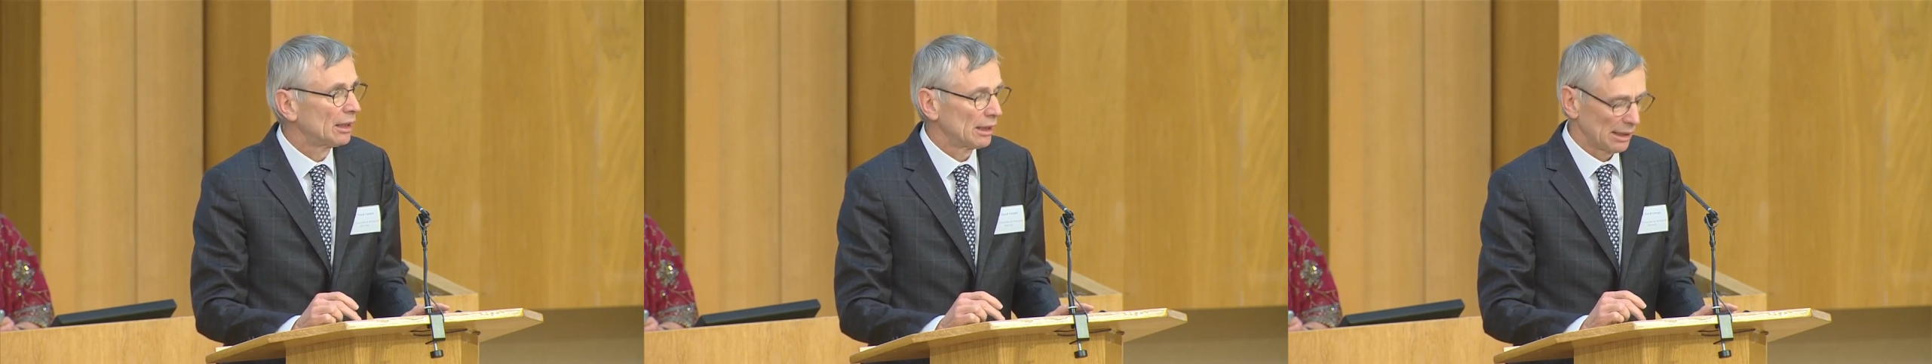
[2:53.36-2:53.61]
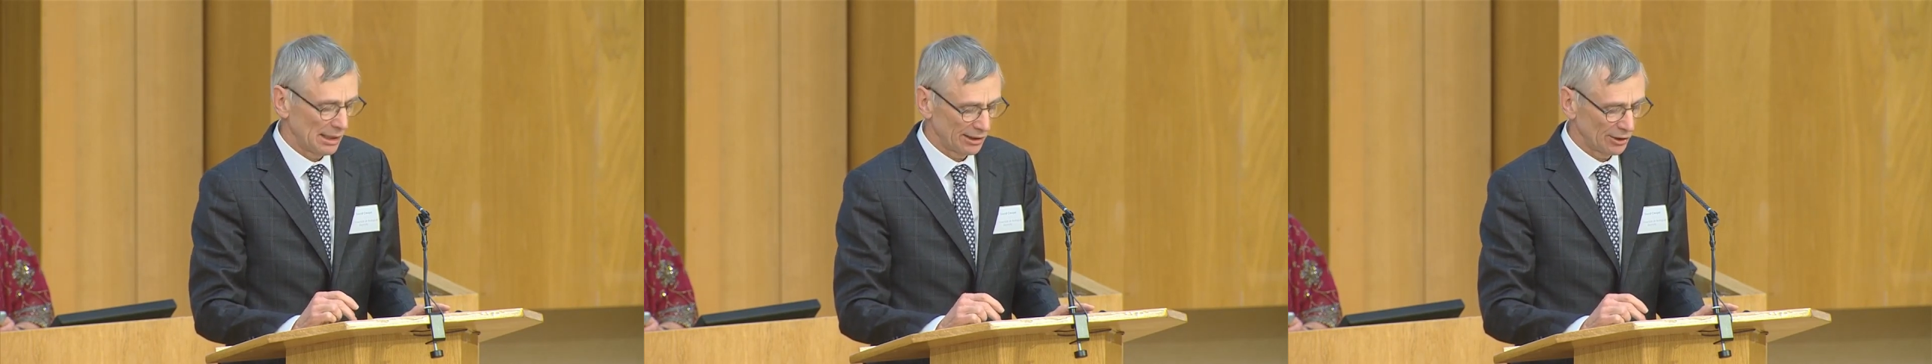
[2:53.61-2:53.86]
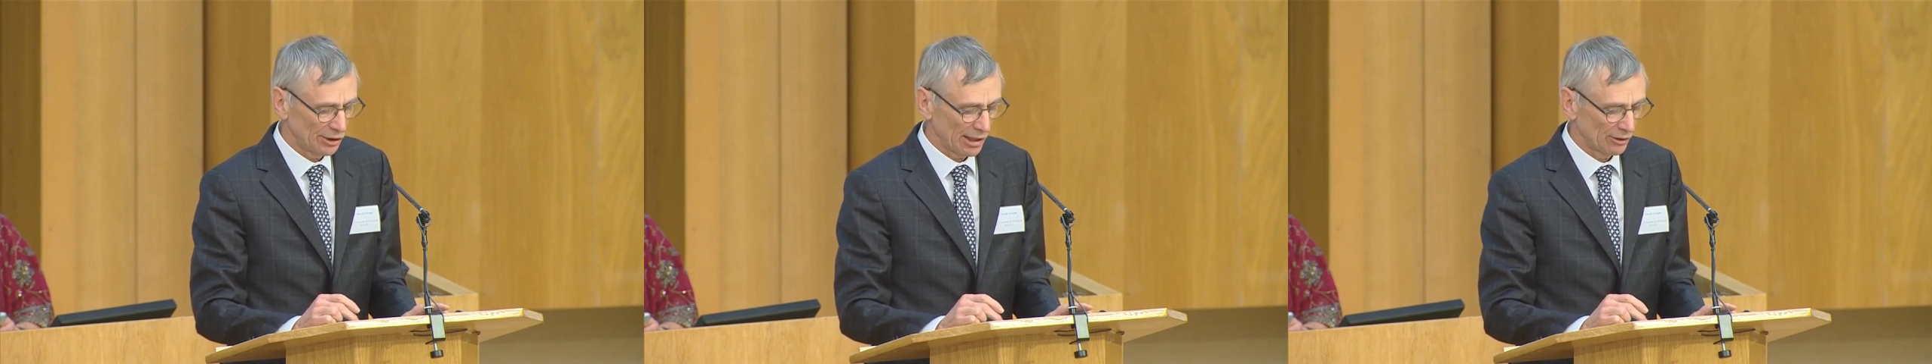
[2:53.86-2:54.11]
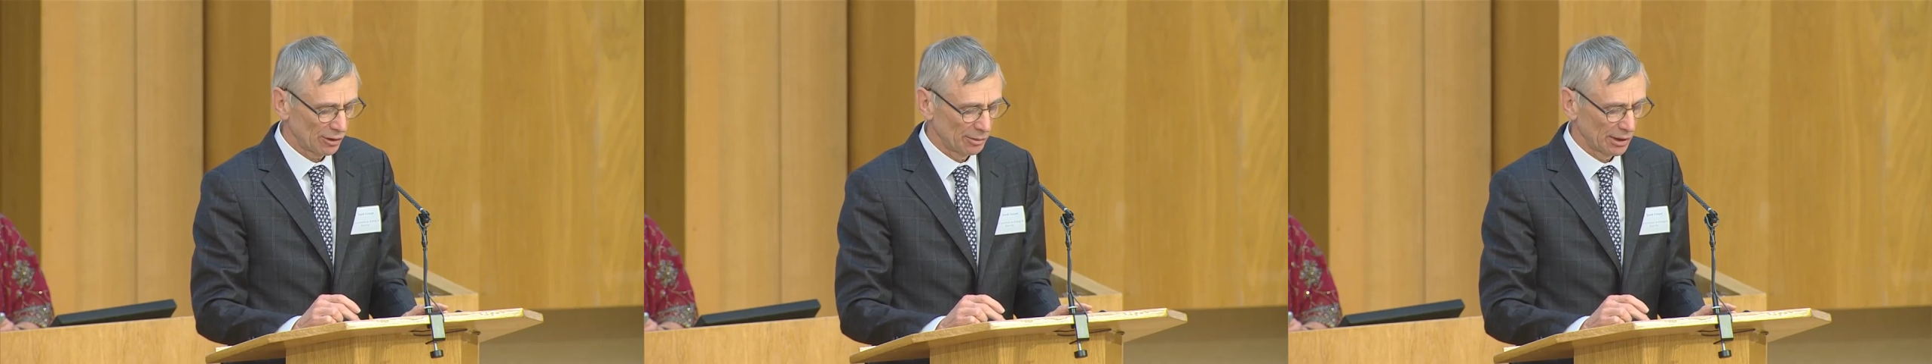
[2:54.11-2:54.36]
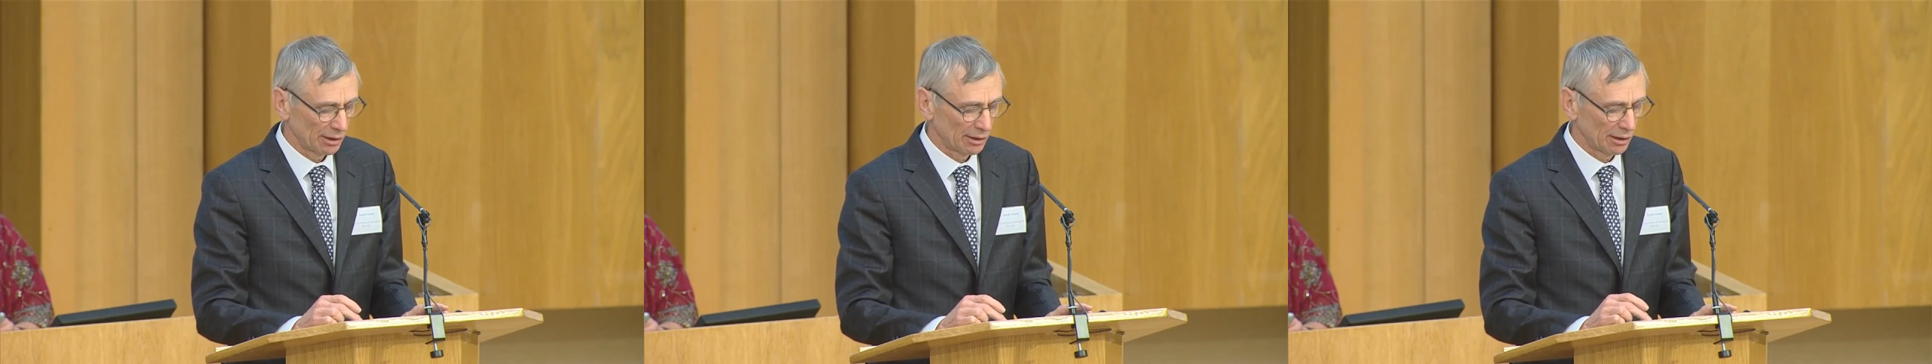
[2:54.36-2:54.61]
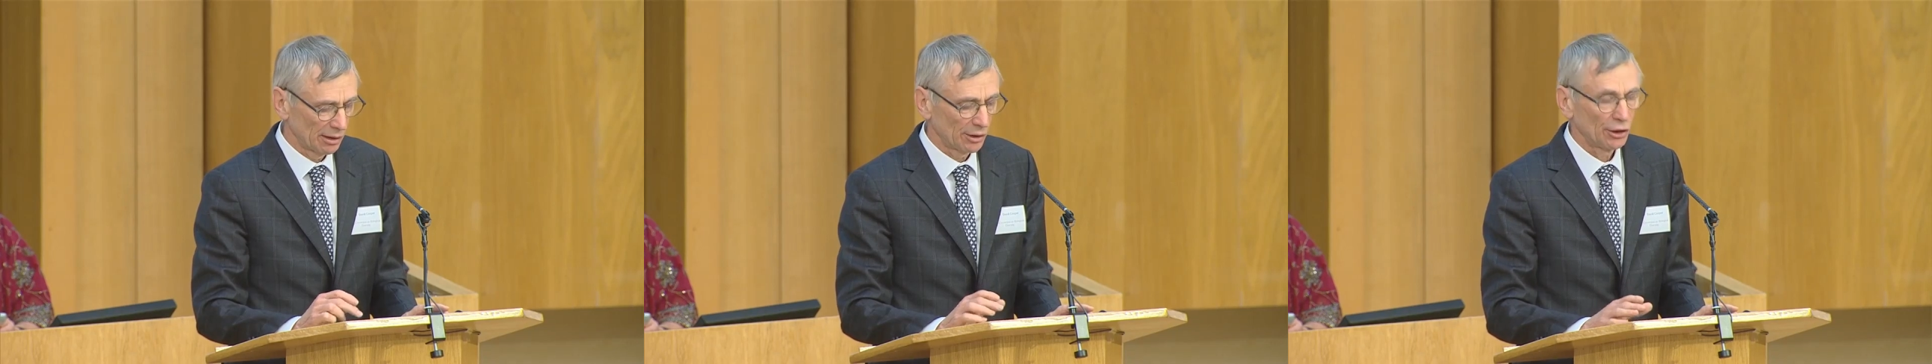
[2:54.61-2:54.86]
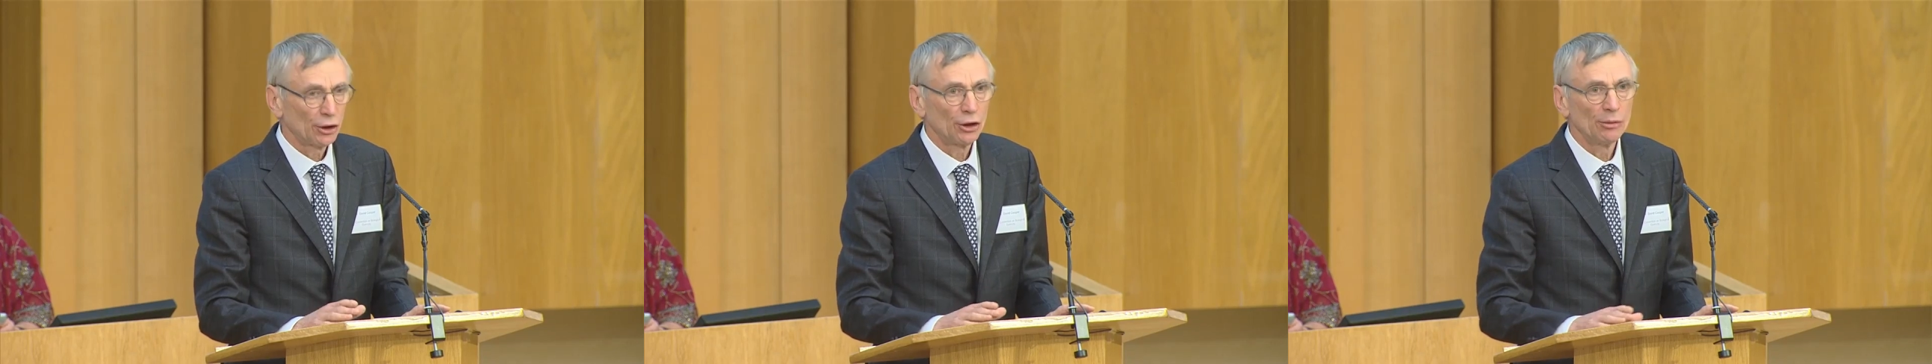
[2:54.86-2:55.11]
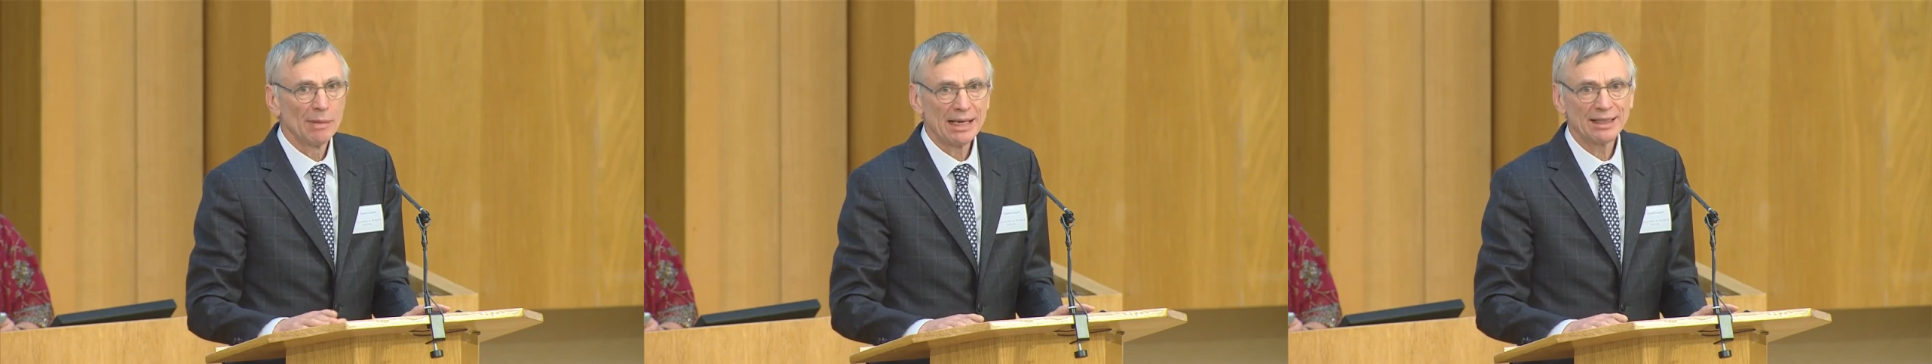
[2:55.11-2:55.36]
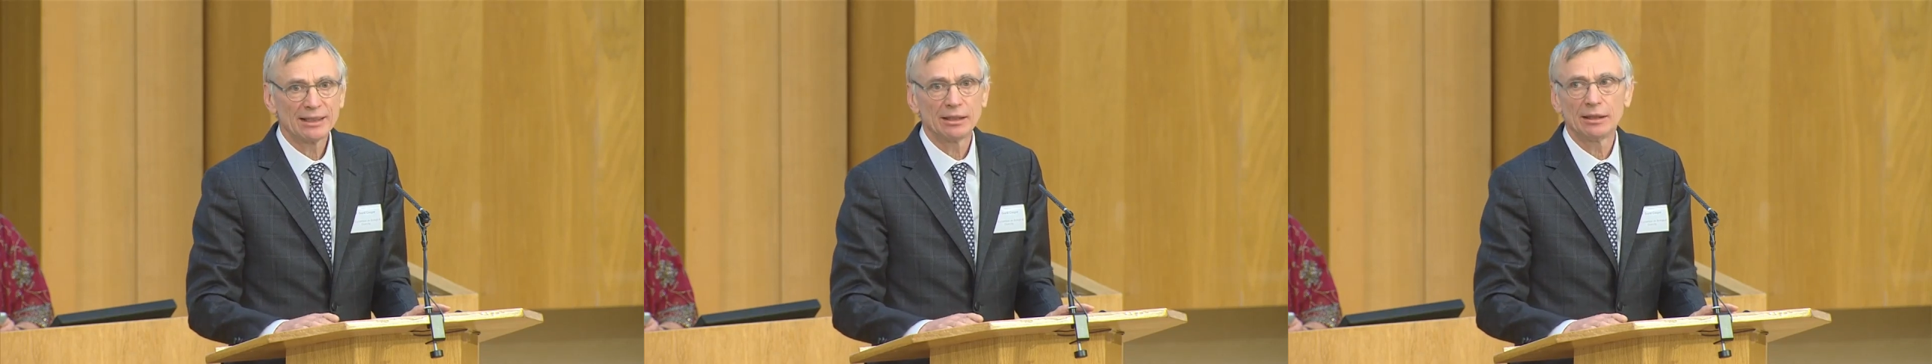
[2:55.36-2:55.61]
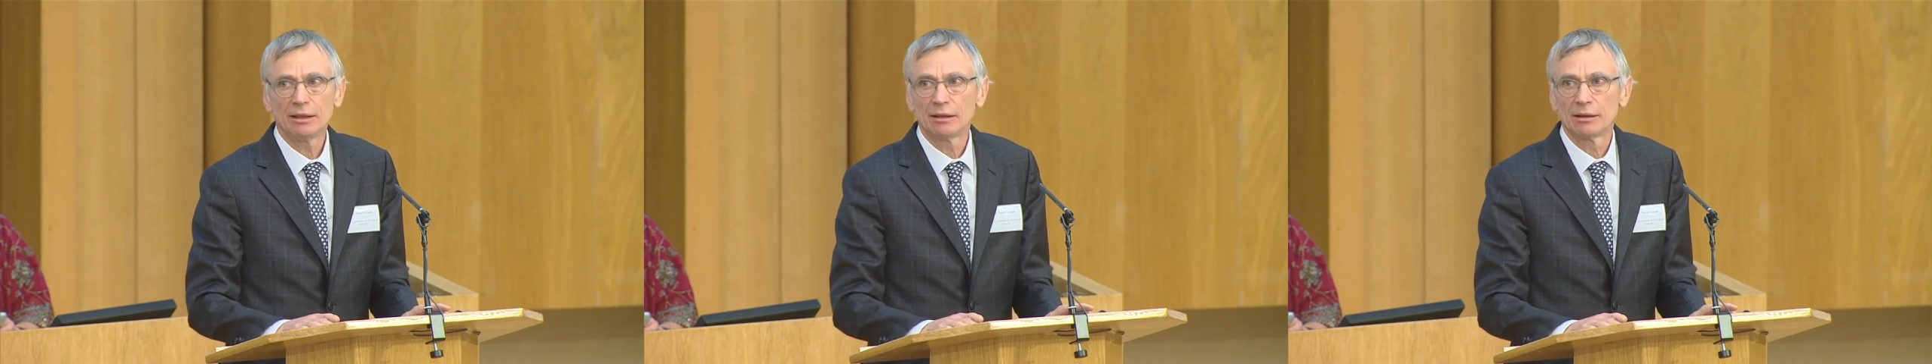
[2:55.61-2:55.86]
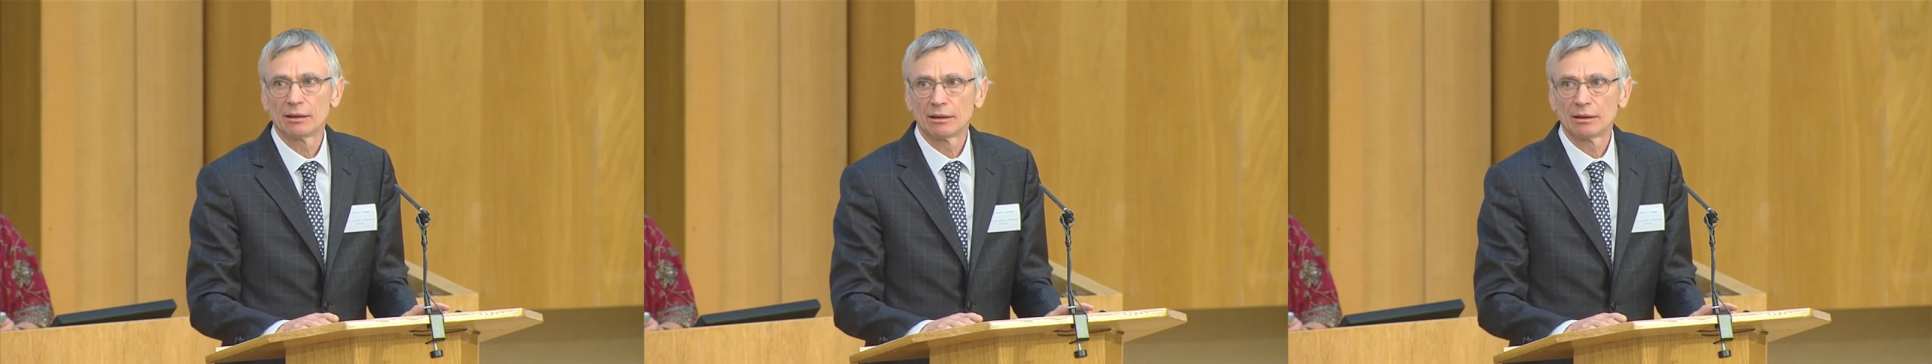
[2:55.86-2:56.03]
Ladies and gentlemen, humanity